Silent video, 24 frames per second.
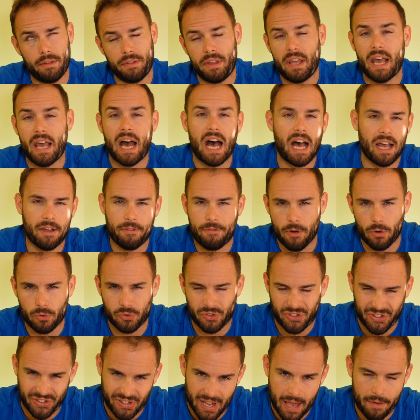the iPhone
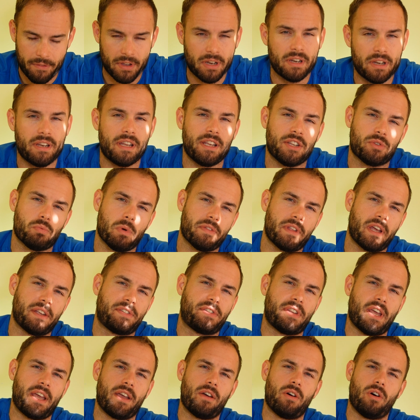7 is what they
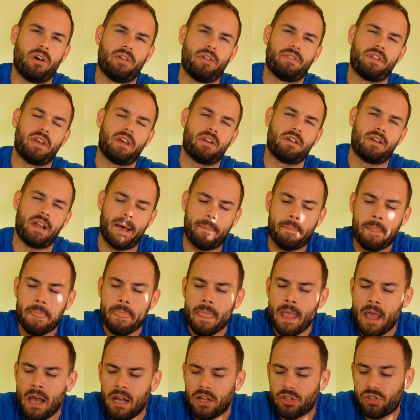say on the internet.
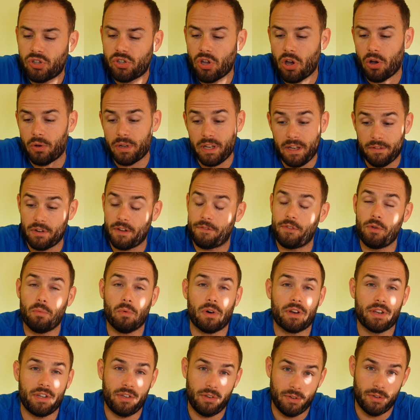So even if you
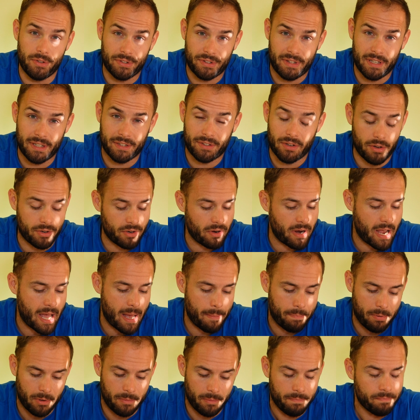want to use this on your
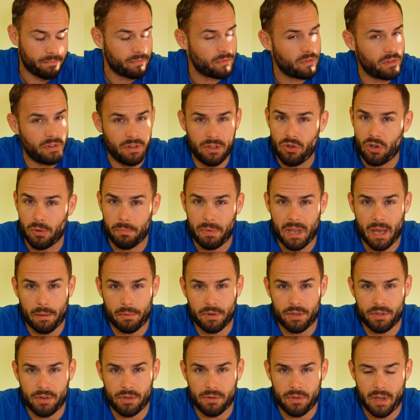Apple, you'll be able
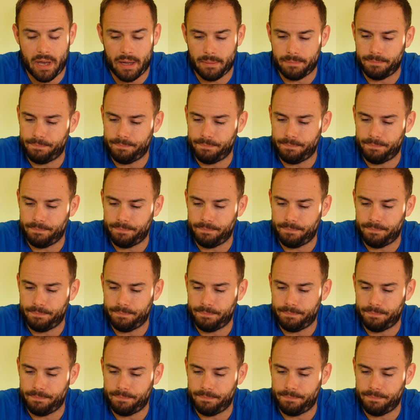to do that.